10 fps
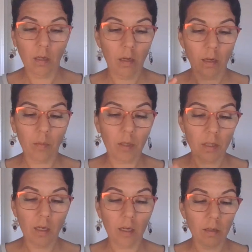How about
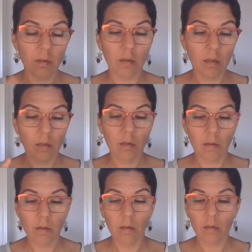that?
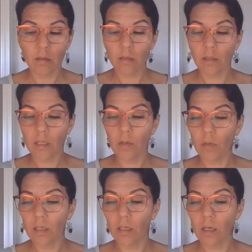Let's see
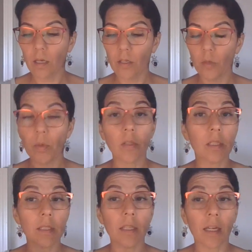what your
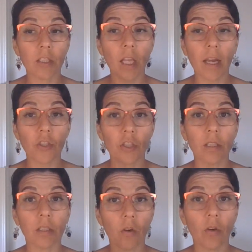person's next action
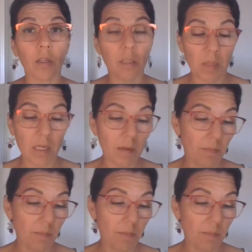is going to be.